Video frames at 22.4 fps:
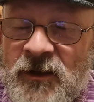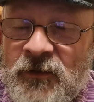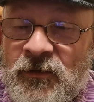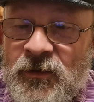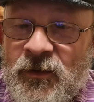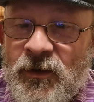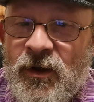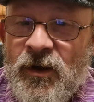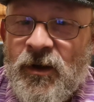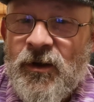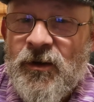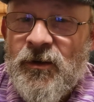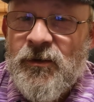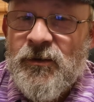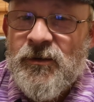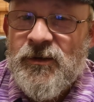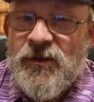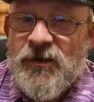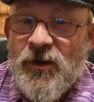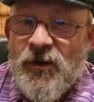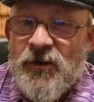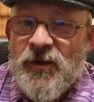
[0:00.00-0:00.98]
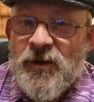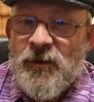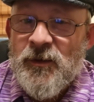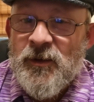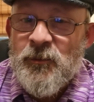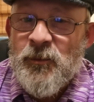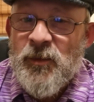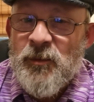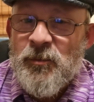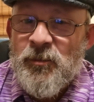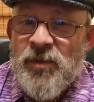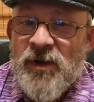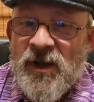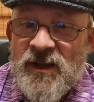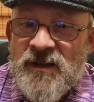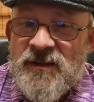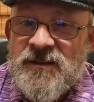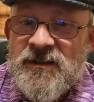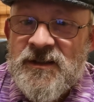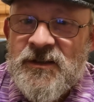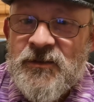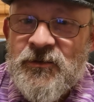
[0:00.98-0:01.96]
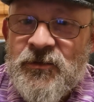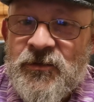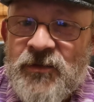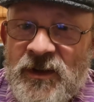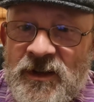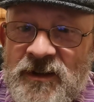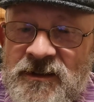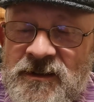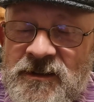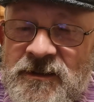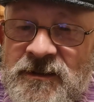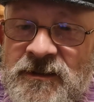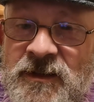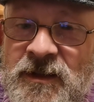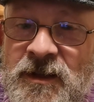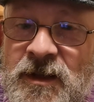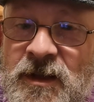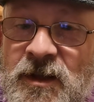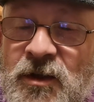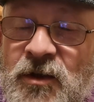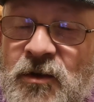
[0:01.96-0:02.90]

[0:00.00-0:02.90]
and I thought, oh God, I'm going to be painting fences.